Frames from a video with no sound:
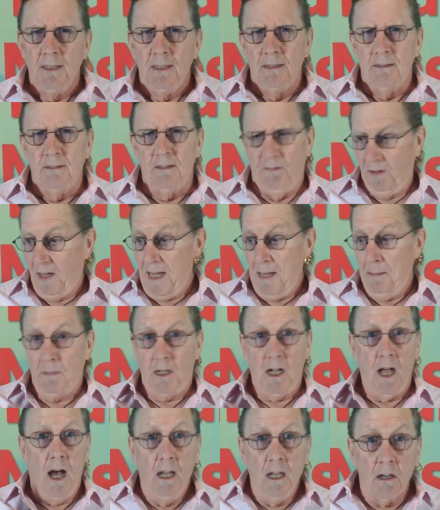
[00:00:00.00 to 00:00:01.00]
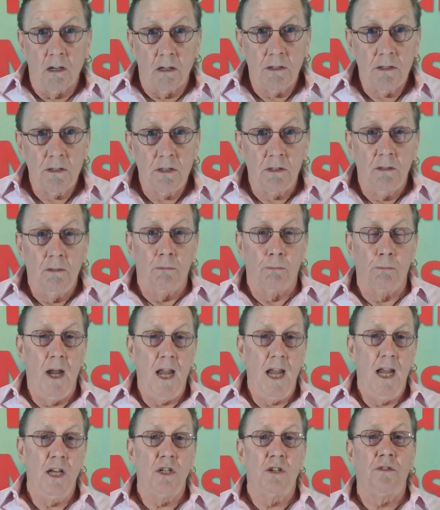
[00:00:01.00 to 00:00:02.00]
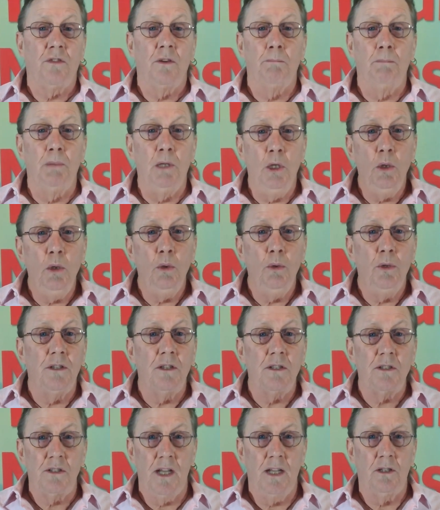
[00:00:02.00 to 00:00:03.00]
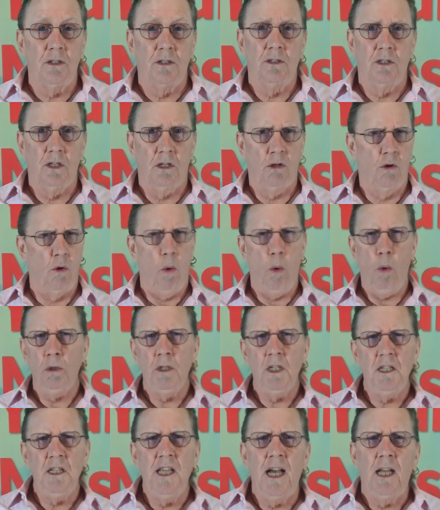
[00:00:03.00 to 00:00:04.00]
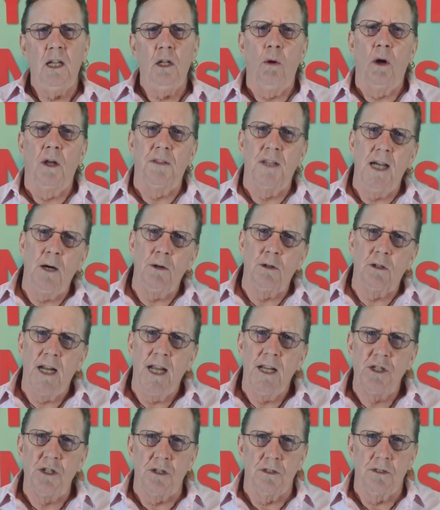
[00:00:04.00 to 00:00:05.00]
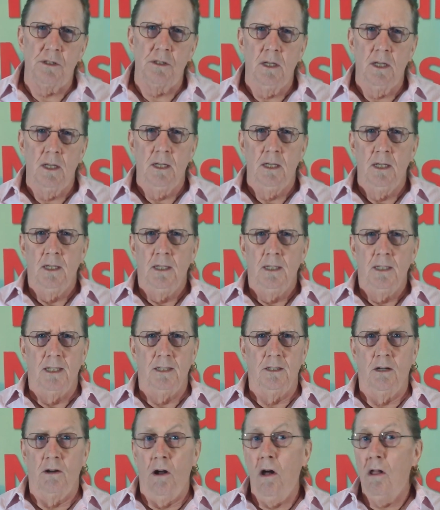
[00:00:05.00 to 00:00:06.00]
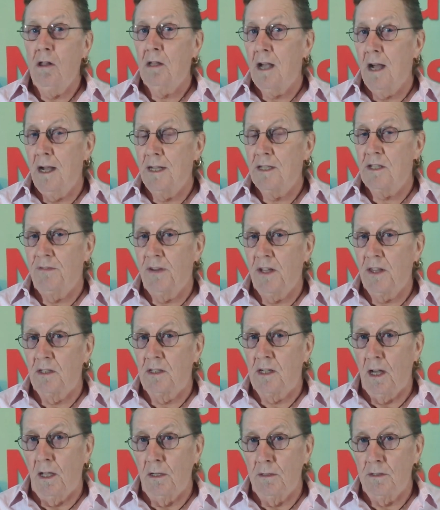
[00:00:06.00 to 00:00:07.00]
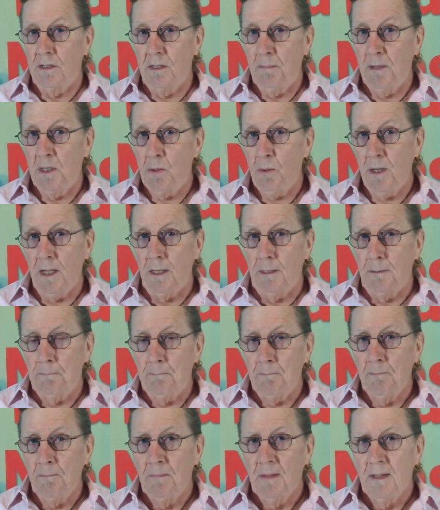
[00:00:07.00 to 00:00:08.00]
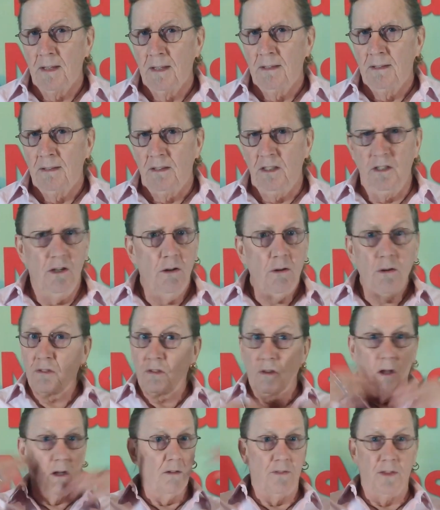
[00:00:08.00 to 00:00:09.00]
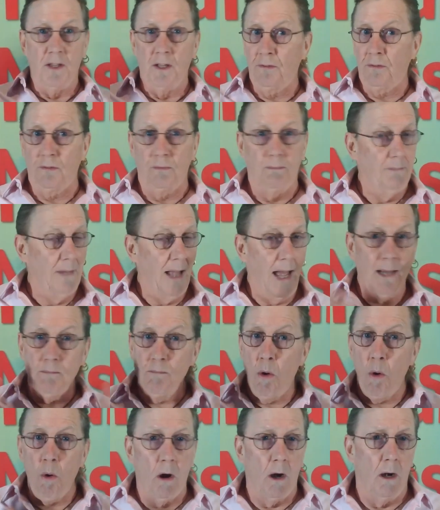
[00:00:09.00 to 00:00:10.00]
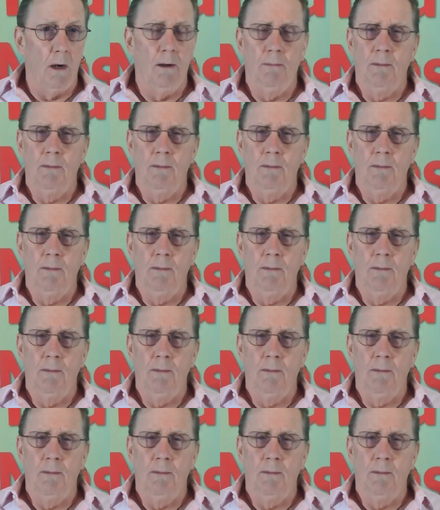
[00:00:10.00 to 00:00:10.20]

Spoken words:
The flame colors range from blue in the center to golden yellow on the outer edges. And there are all kinds of other colors in between. You notice all of this and more.